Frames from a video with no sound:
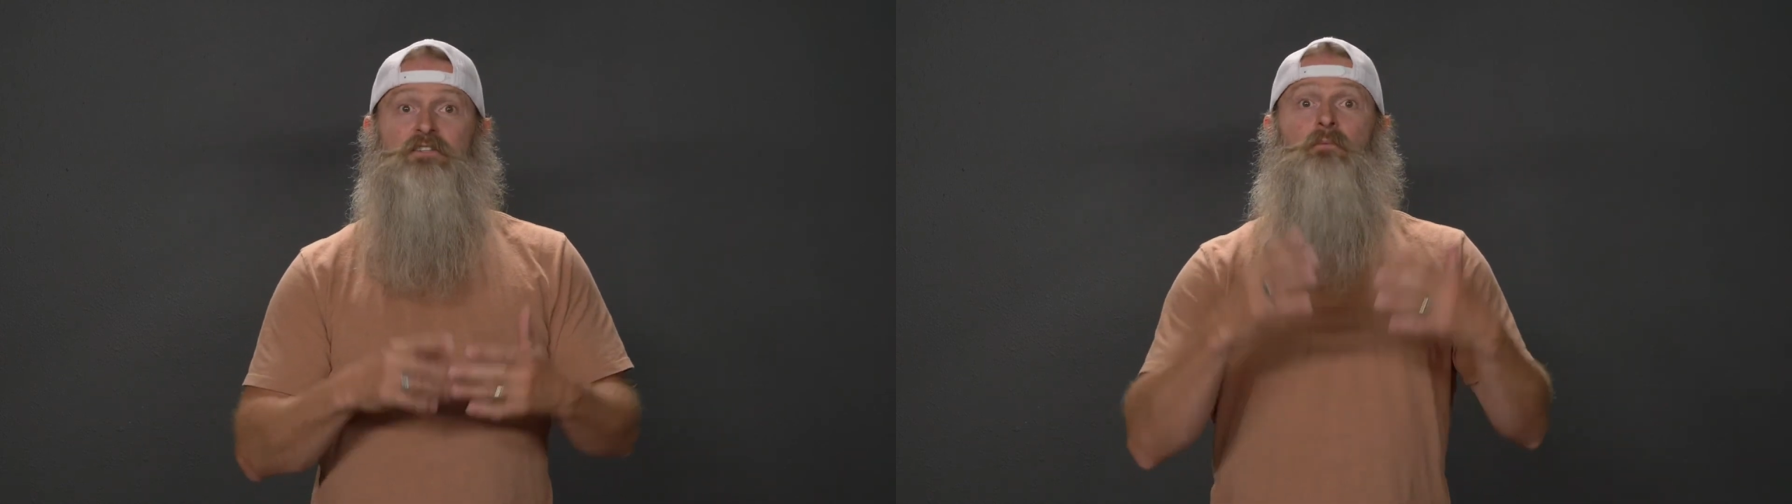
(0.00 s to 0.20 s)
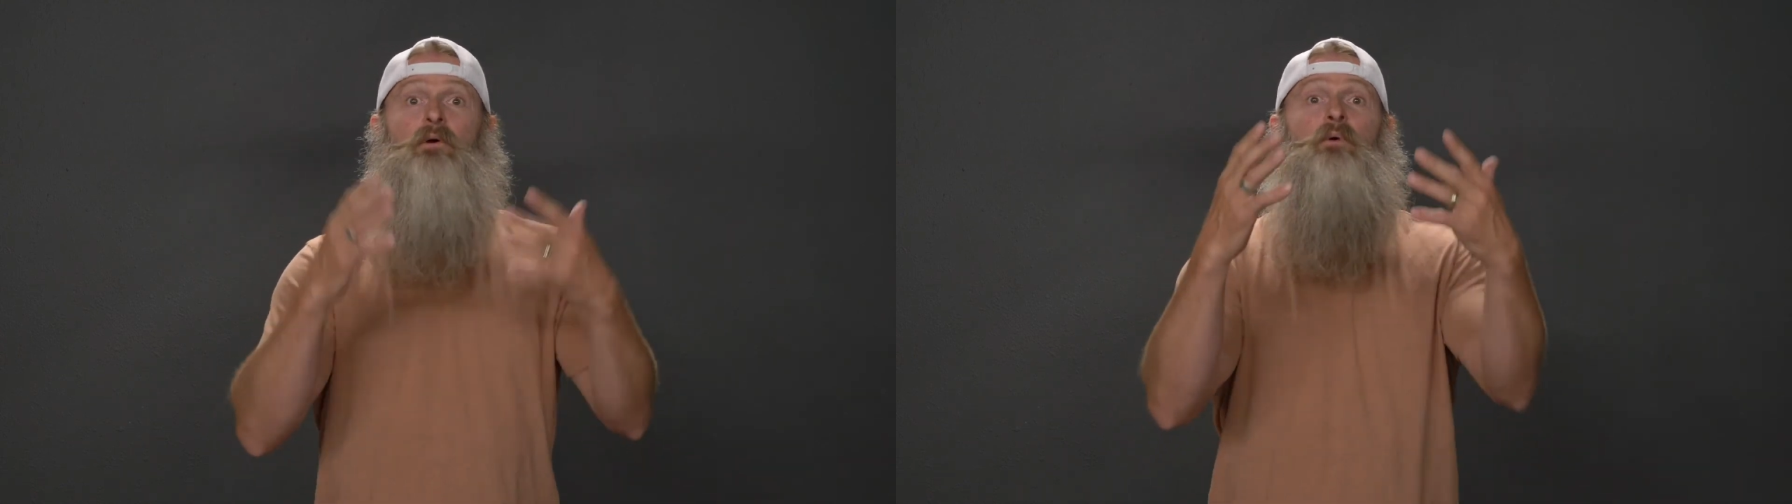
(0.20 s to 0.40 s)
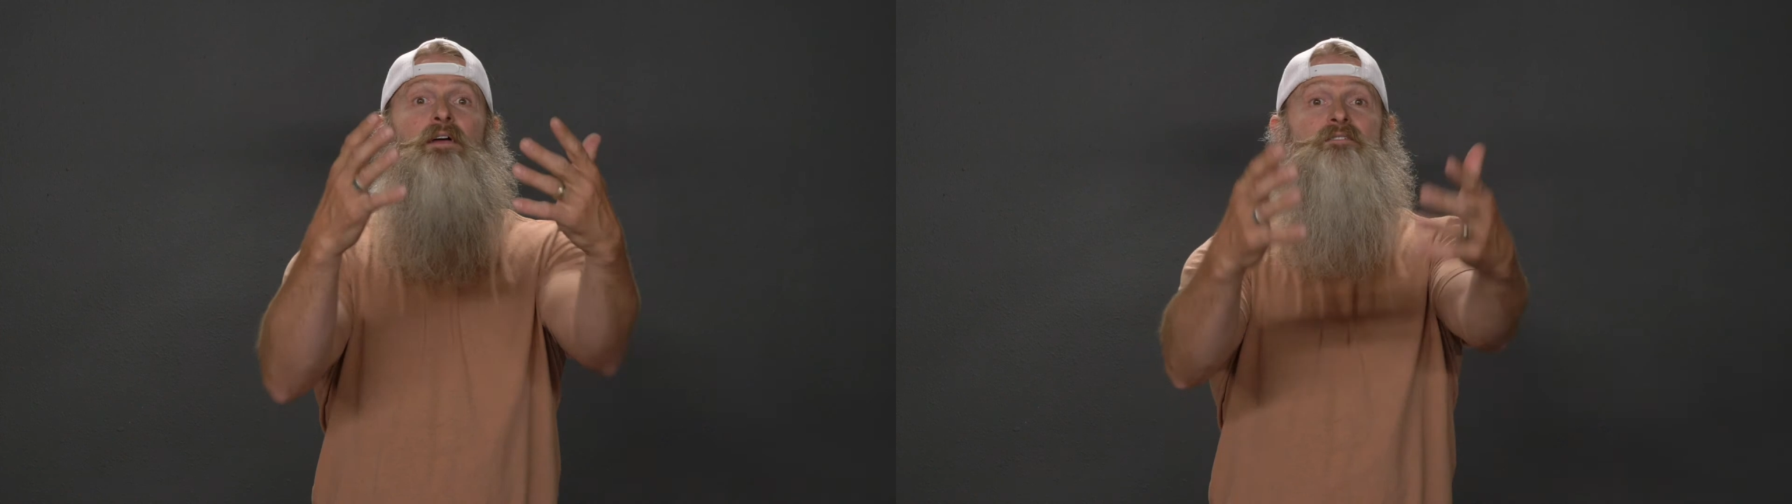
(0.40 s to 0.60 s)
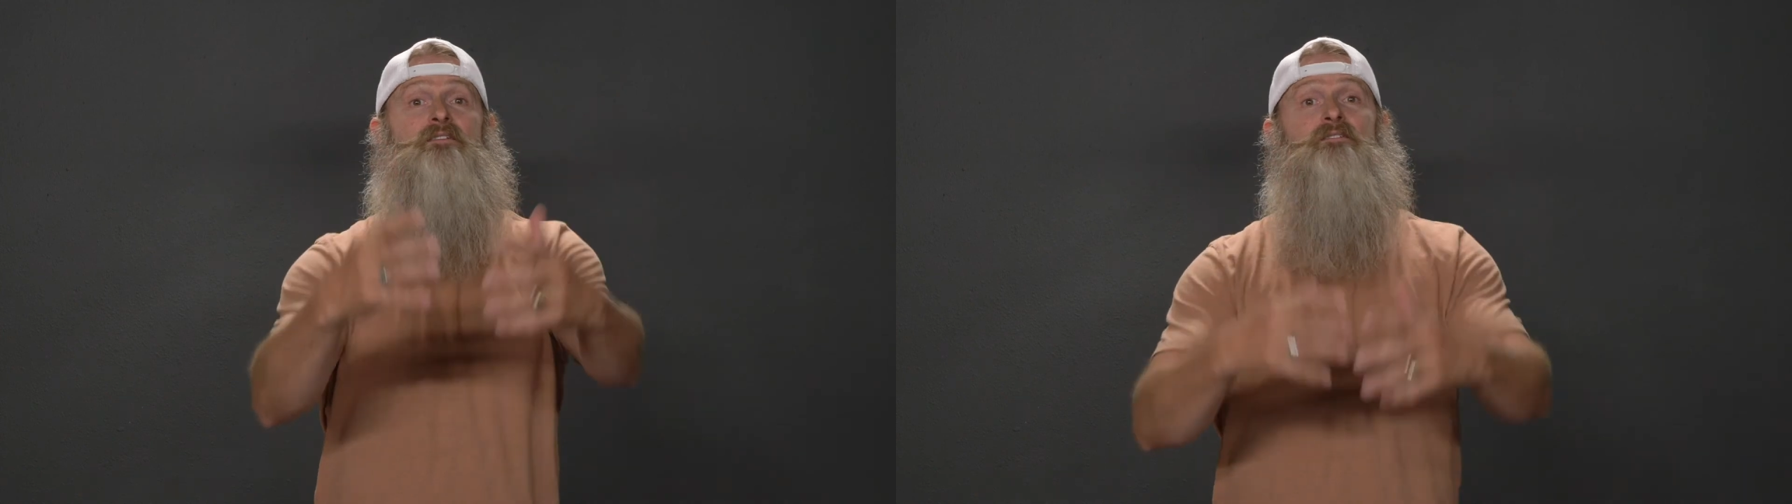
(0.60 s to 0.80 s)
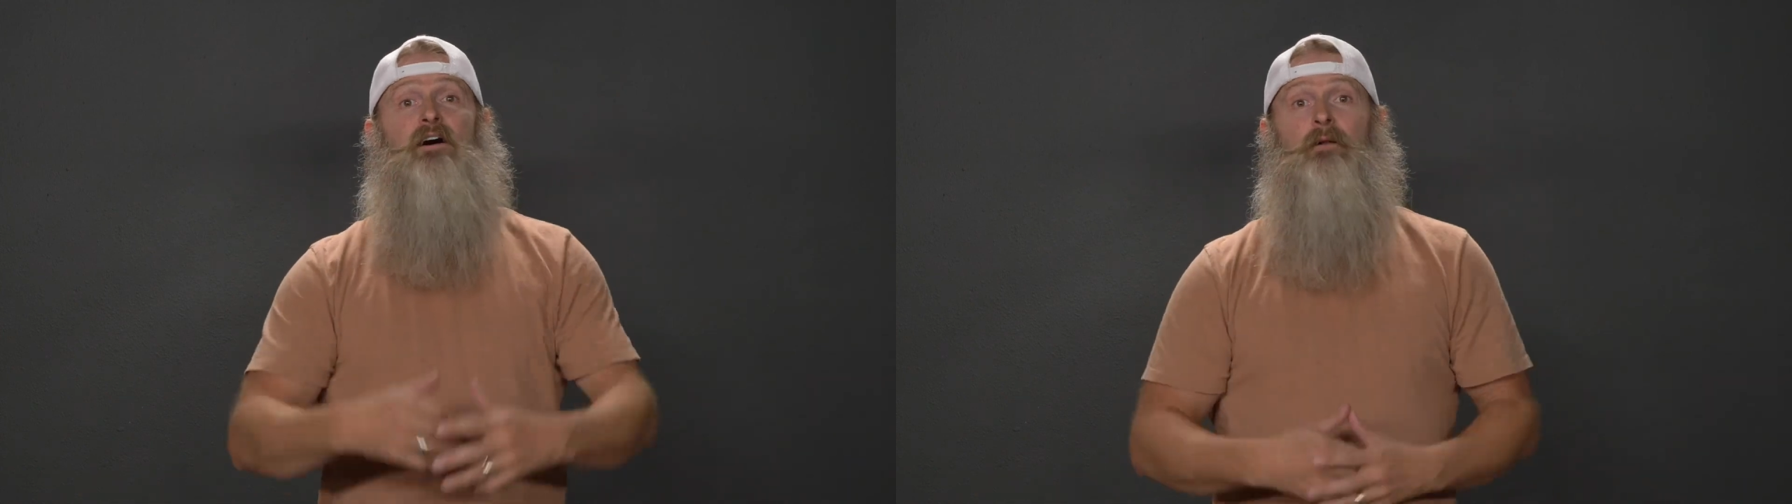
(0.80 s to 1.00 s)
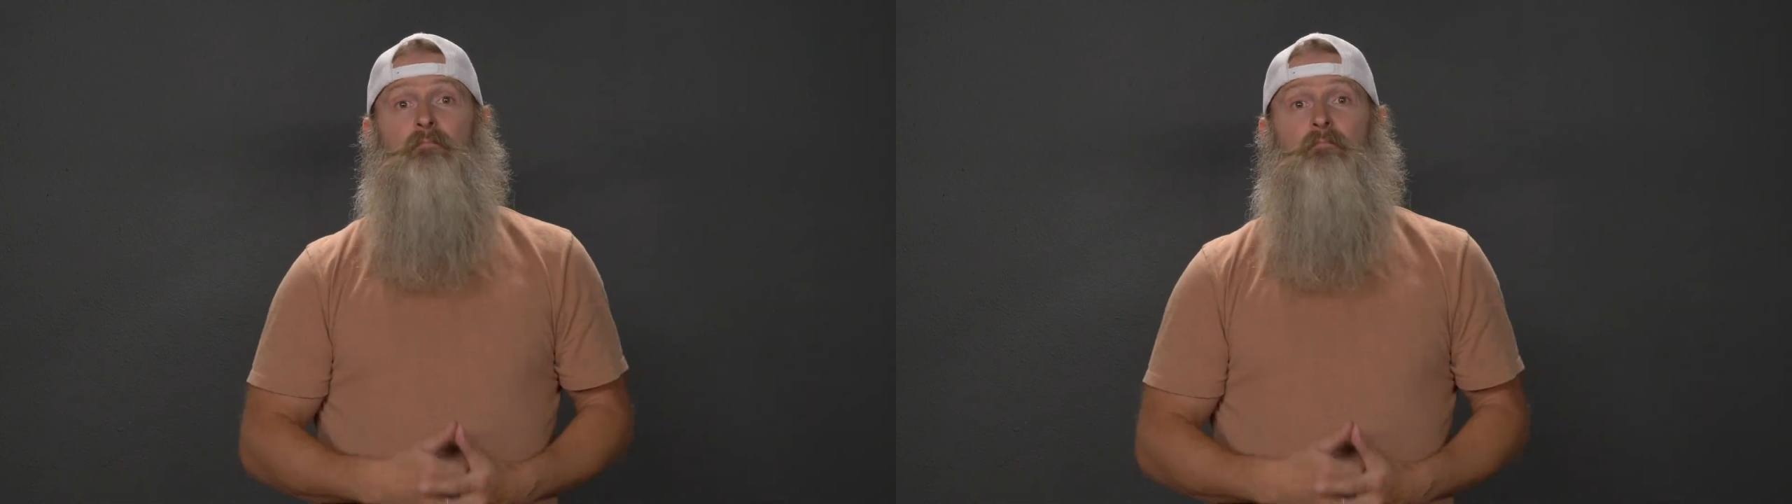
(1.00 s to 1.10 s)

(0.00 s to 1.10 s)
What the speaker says: and we raised a ton of